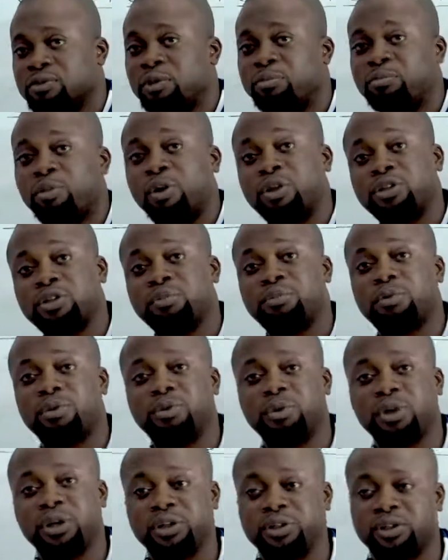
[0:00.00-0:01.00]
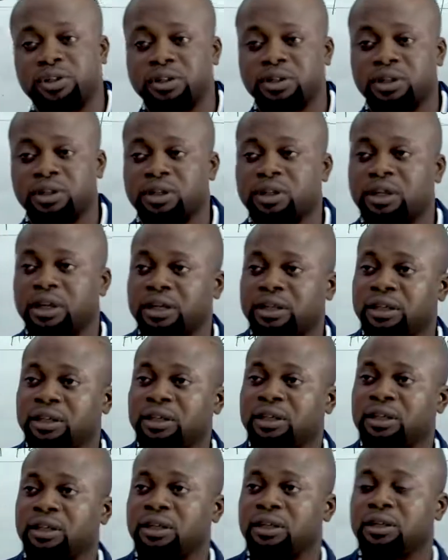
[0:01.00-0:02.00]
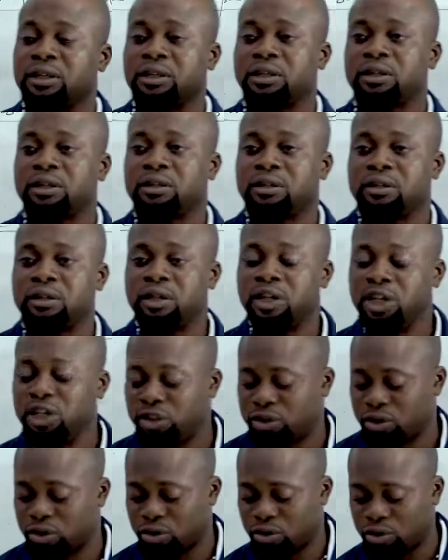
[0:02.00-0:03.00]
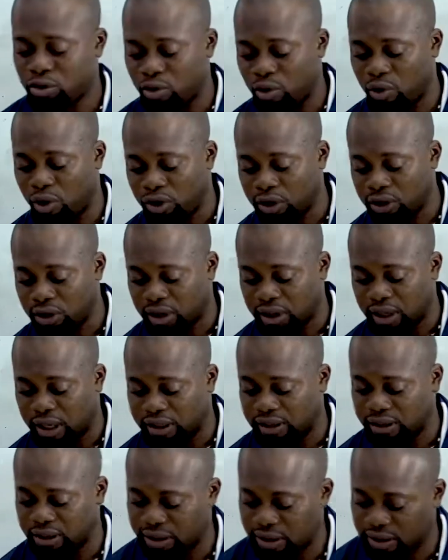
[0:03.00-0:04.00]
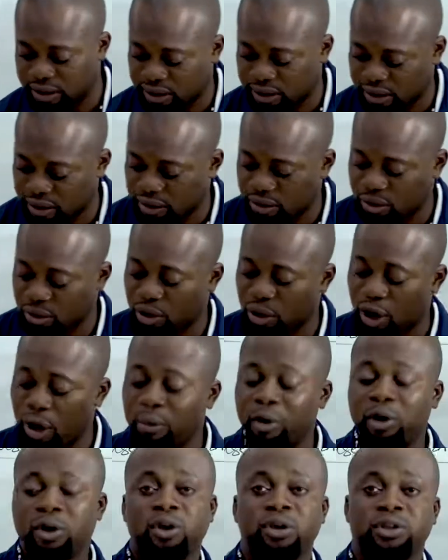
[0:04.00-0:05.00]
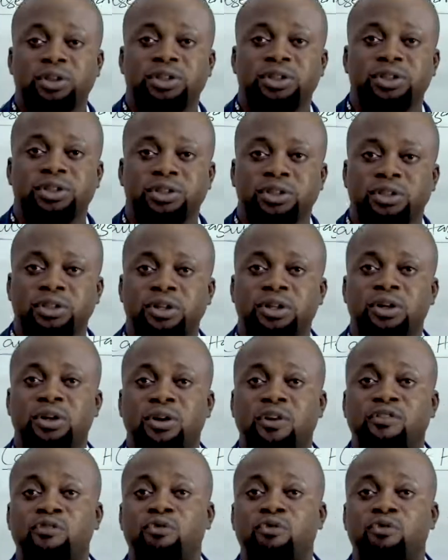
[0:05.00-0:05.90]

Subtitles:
possible ways that leads to what? Accidents. Common causes of